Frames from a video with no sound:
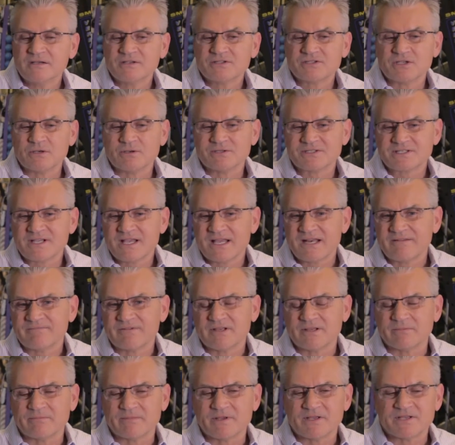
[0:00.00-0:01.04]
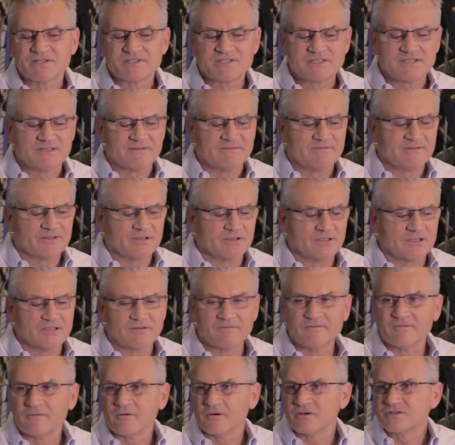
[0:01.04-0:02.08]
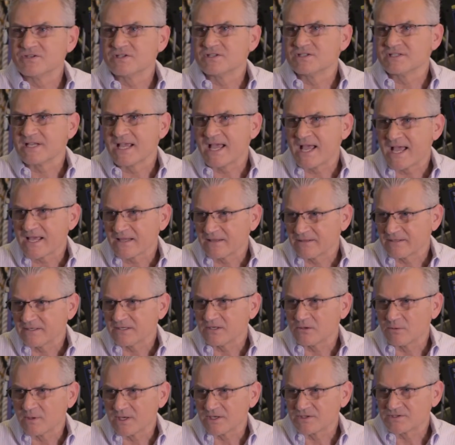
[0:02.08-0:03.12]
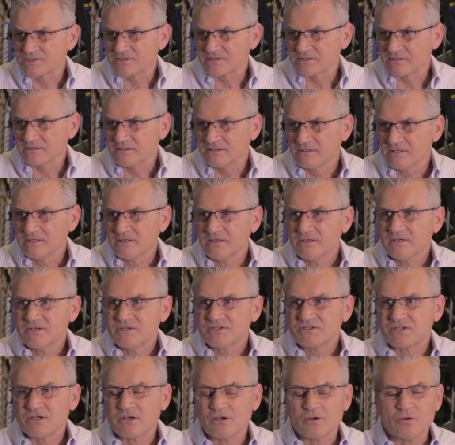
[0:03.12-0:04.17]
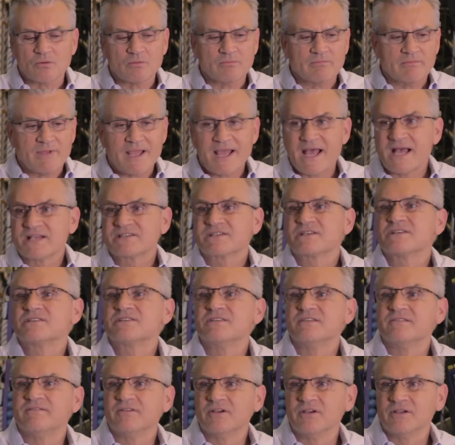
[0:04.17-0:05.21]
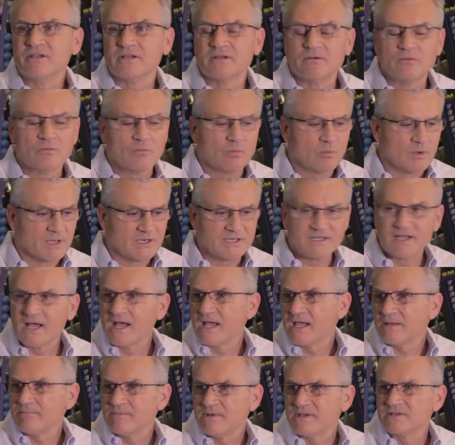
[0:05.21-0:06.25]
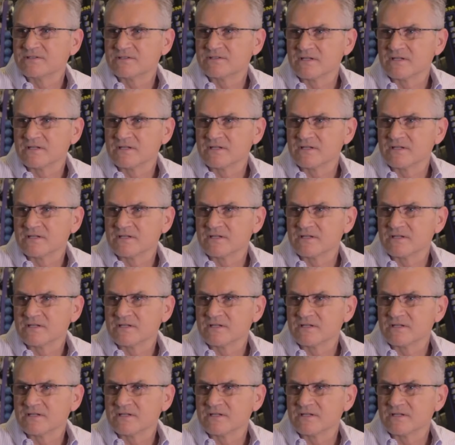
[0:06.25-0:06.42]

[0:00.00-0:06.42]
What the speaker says: So it's kind of a civilian versus athlete question. So ask a civilian what diet means